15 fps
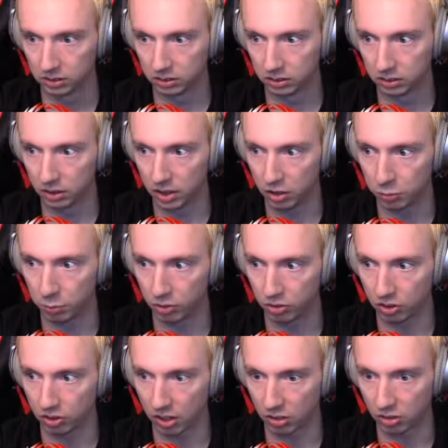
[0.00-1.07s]
it is push
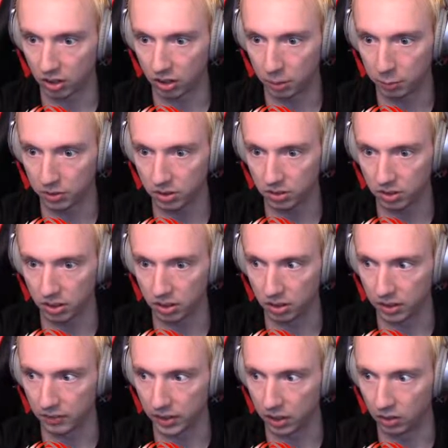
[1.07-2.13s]
us. Actually, I'm going to put this in.
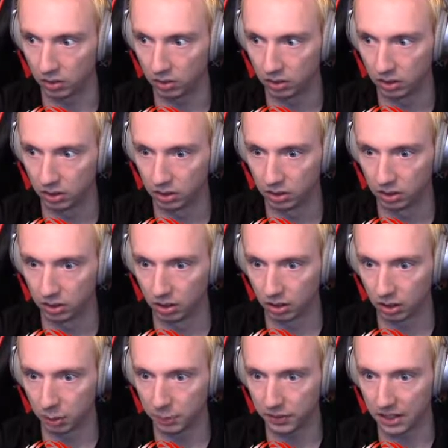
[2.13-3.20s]
There we go. I'm
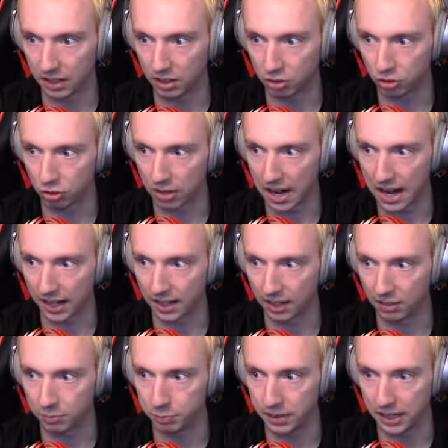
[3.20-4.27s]
going to put that in track
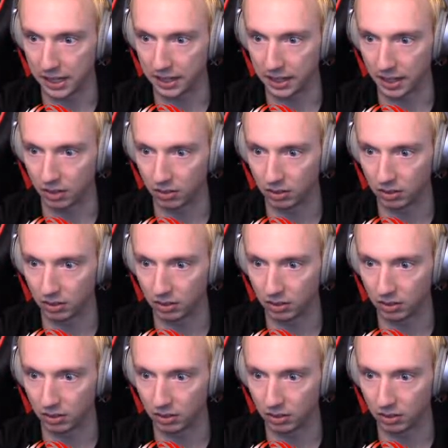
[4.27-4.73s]
FPA now,